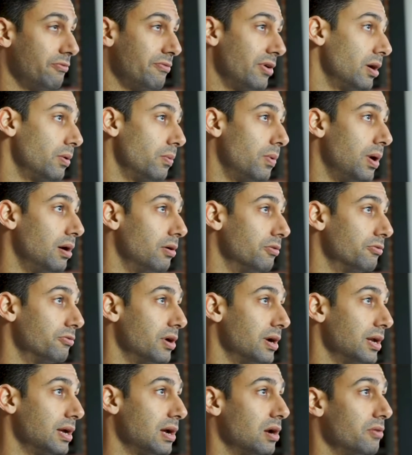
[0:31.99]
very well
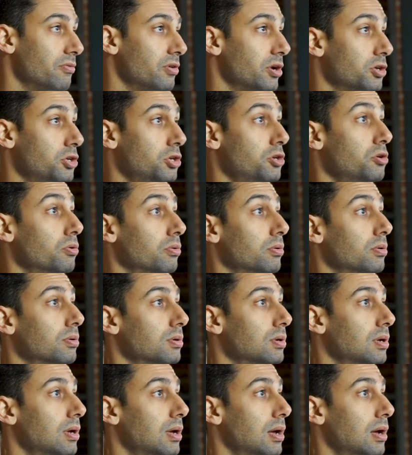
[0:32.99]
for any kind of an acute
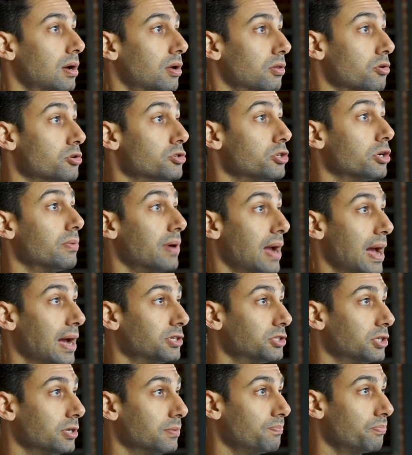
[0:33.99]
allergic
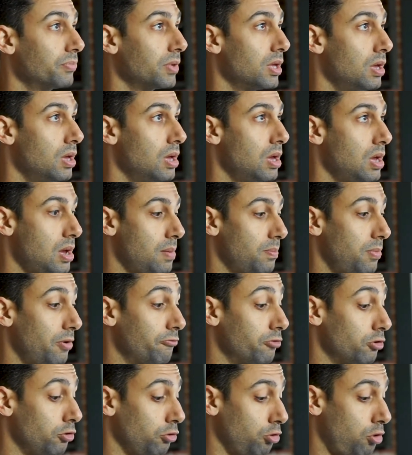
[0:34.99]
reaction.
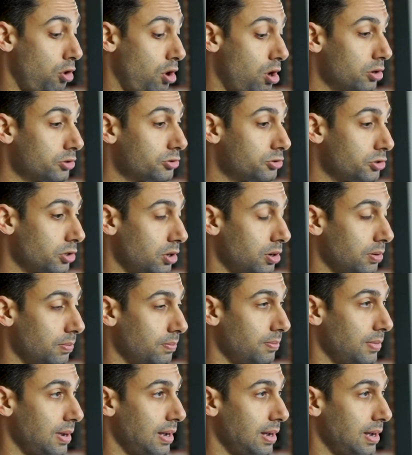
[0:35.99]
But for long-term